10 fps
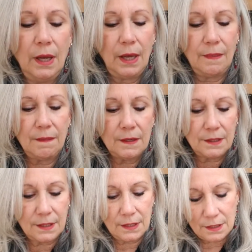And
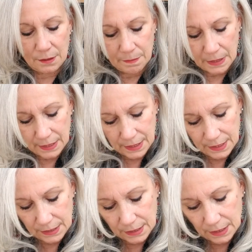this is
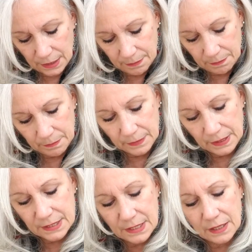my, um,
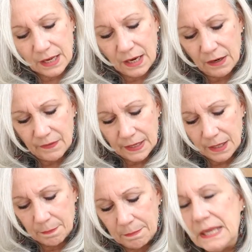it's kind of like
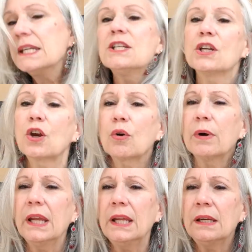a mint
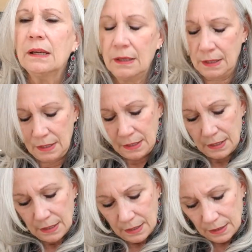green
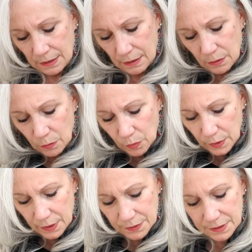
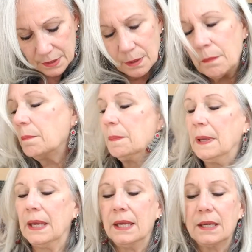with some
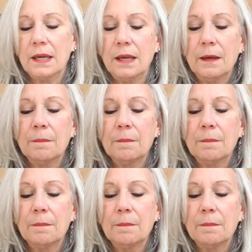pink